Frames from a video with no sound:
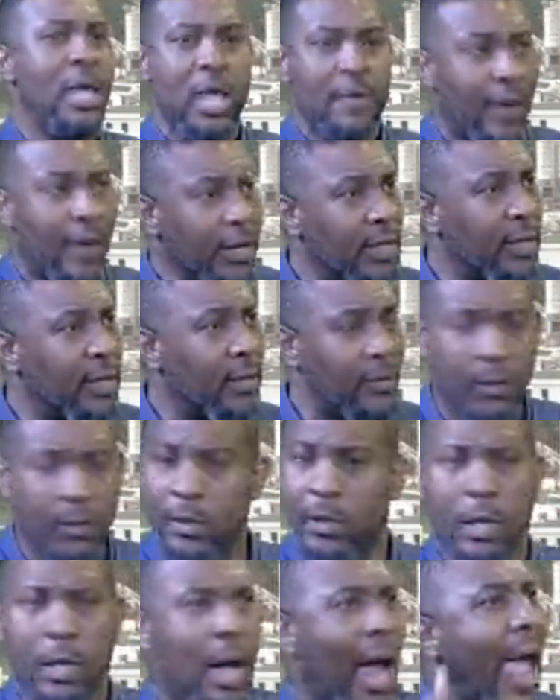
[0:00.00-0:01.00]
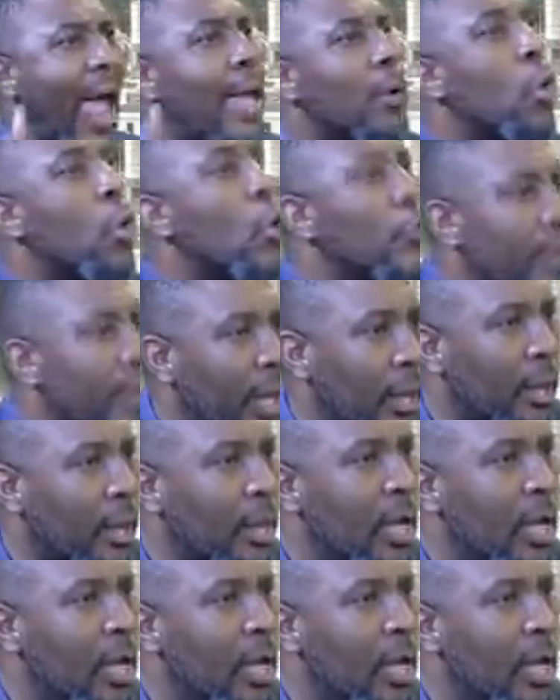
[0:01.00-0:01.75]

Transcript: If I need anything, I go there. Yeah.